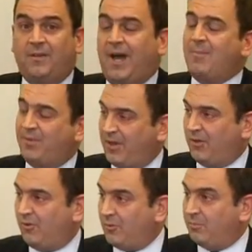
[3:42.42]
the
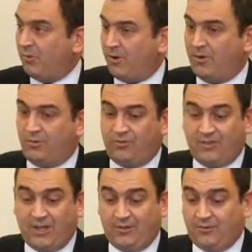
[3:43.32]
hypothetical employer who
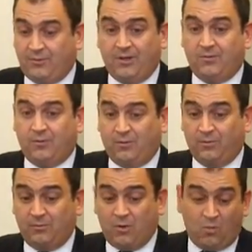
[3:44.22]
says, for
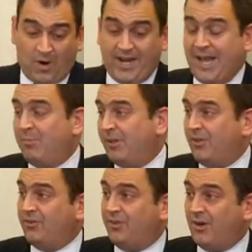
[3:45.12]
white
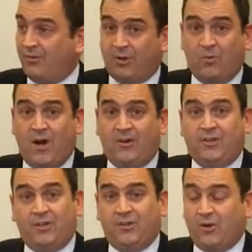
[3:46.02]
applicants, they're not required
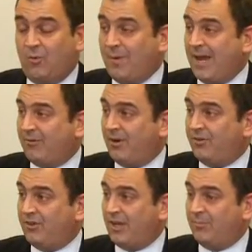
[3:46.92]
to undergo a
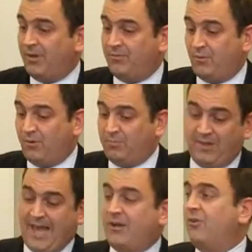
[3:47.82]
background check, but for
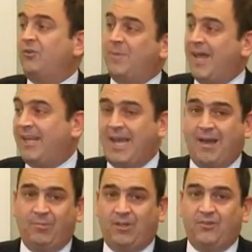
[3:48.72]
black or Hispanic
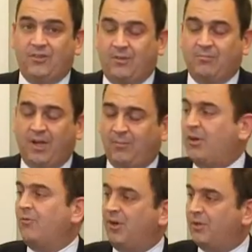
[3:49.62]
applicants, I'm
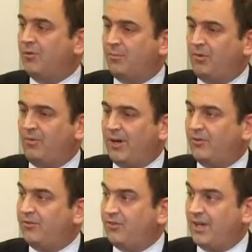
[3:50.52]
going to run a criminal
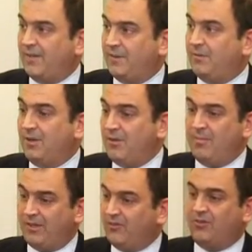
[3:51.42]
records check and then
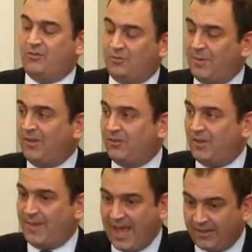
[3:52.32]
make decisions based
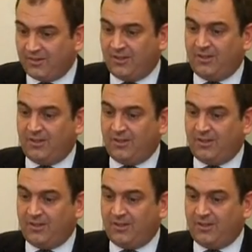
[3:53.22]
on that.